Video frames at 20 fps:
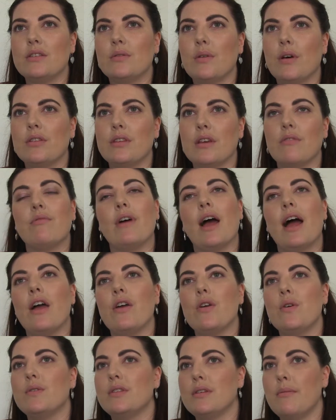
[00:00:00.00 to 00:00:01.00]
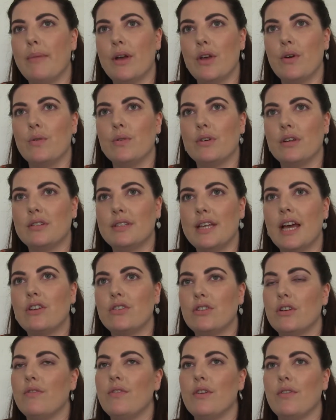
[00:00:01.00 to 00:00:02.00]
so I'll think, right, who's in my older
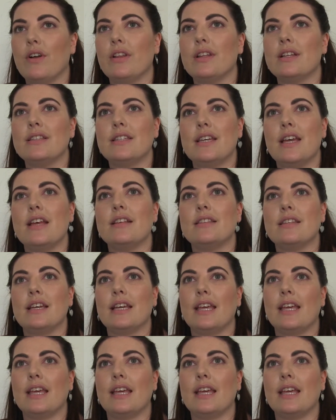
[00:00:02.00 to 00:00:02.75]
section of the volunteers?